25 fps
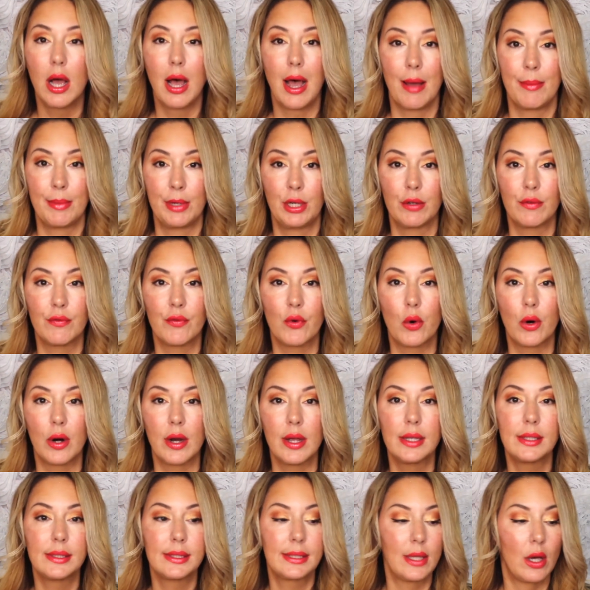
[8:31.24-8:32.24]
I'm here for
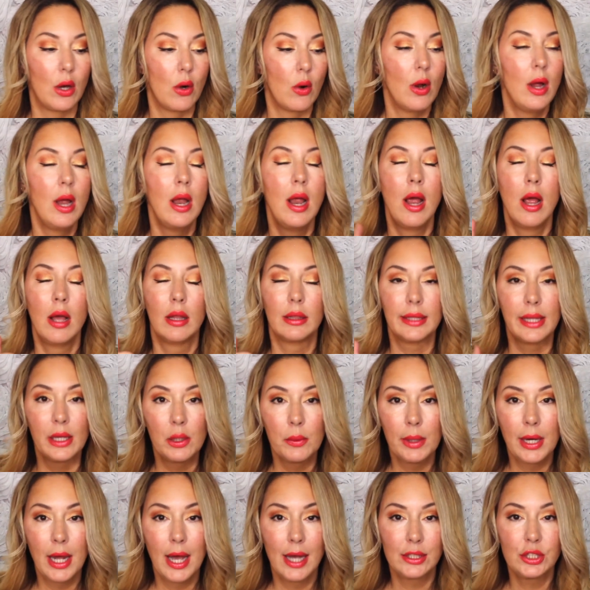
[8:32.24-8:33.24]
it. So
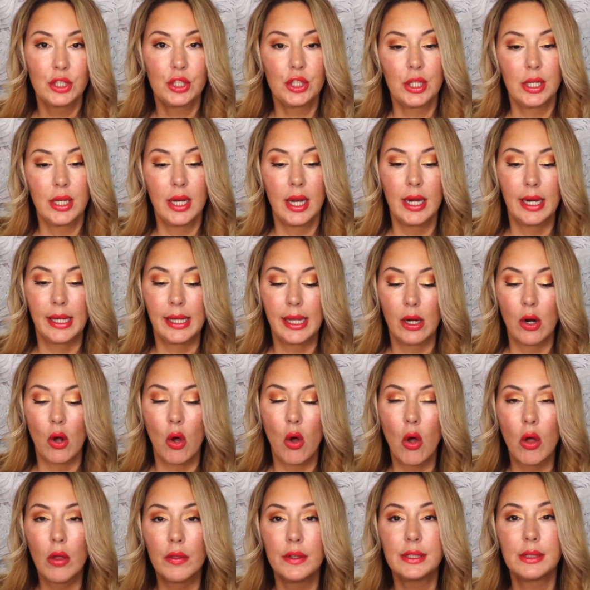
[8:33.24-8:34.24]
liquid oxygen, and again,
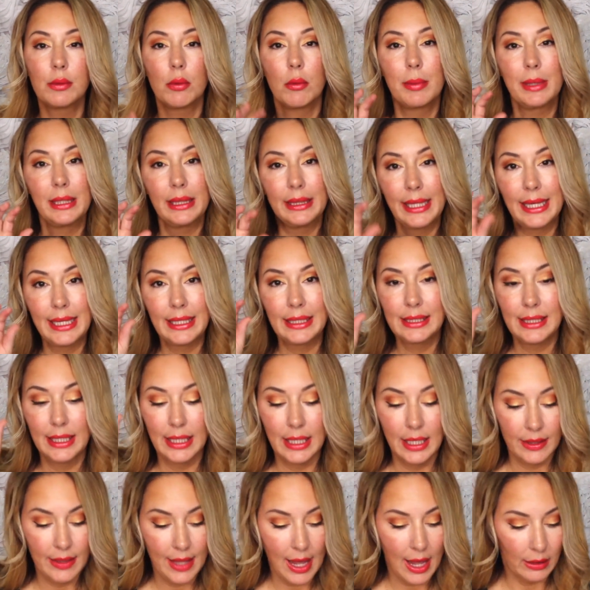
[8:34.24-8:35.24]
all this will be linked
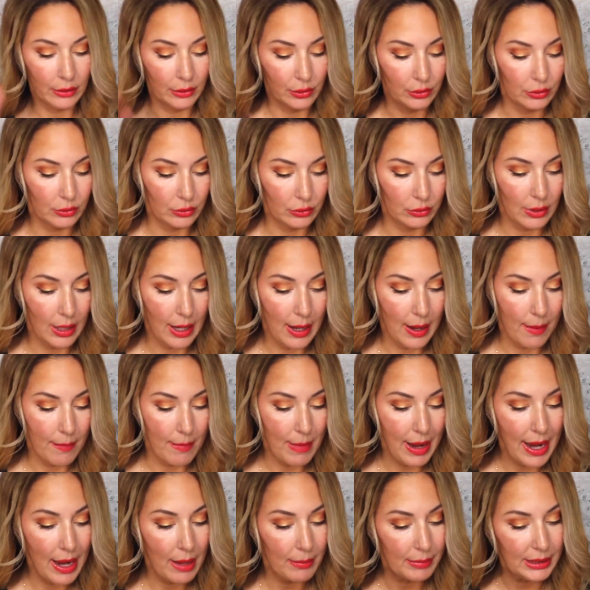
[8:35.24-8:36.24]
in that little
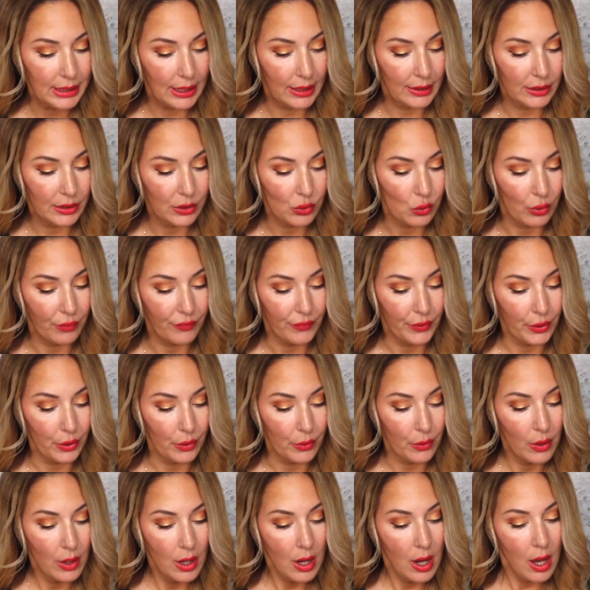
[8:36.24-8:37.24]
Amazon store for
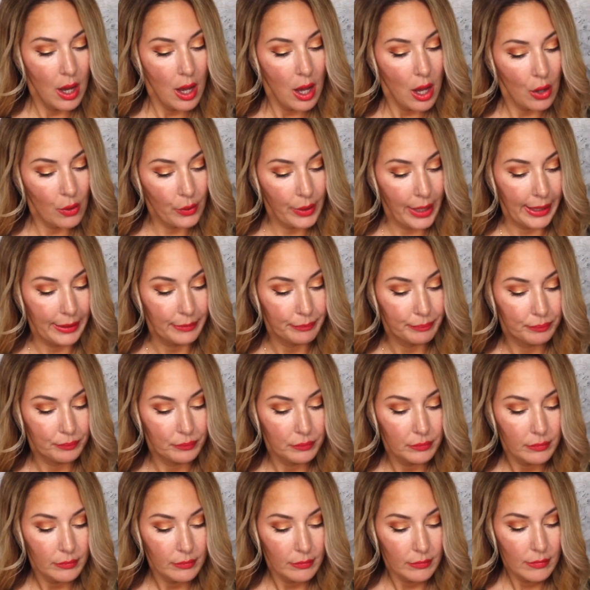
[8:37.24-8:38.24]
you. Okay,
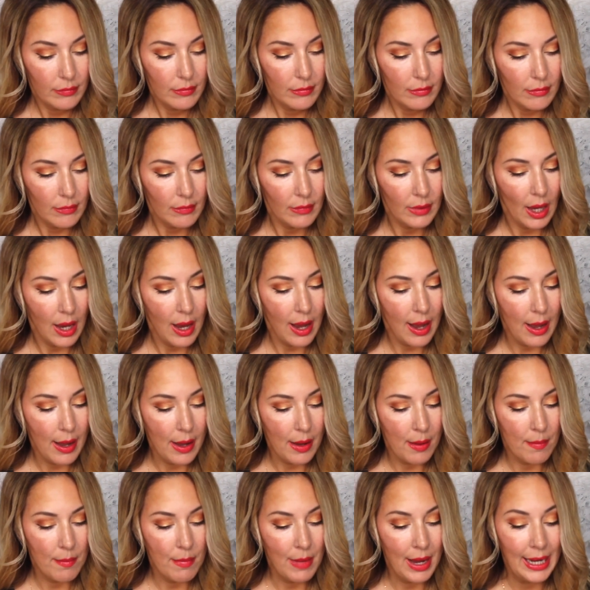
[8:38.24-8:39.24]

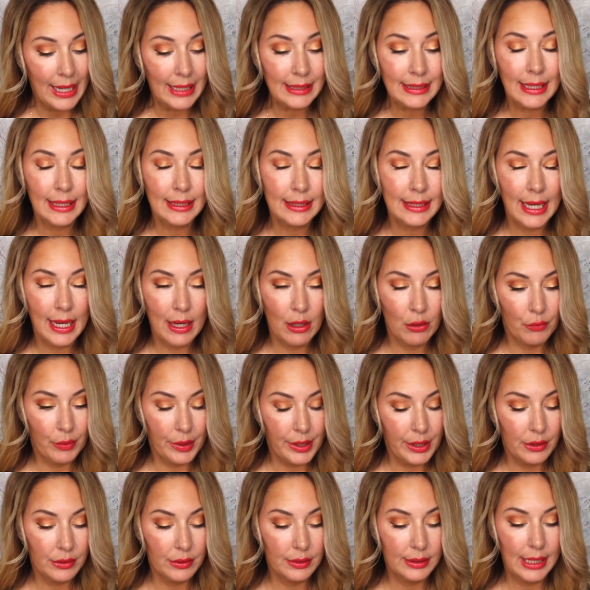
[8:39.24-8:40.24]

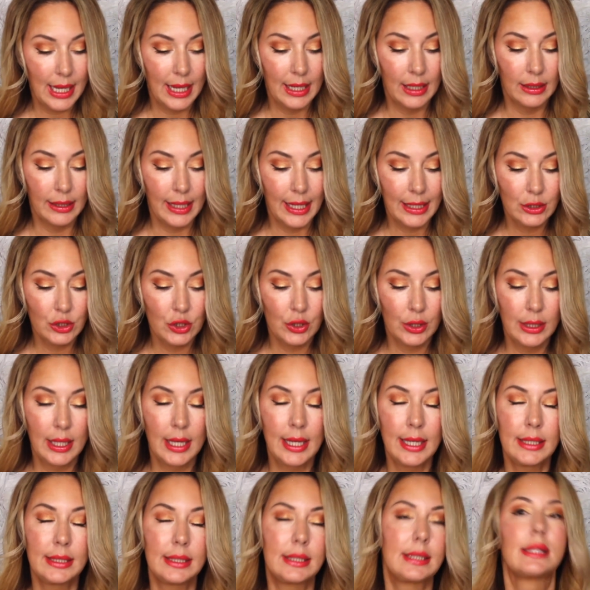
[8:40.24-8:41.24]
antidiarrheals and
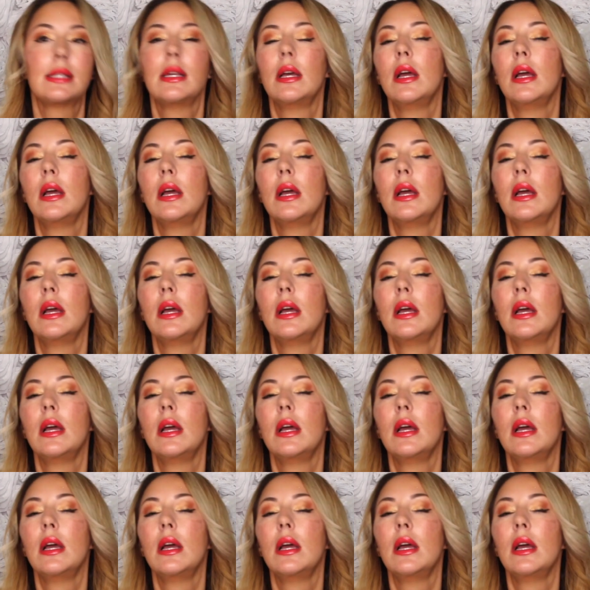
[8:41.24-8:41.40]
electrolytes.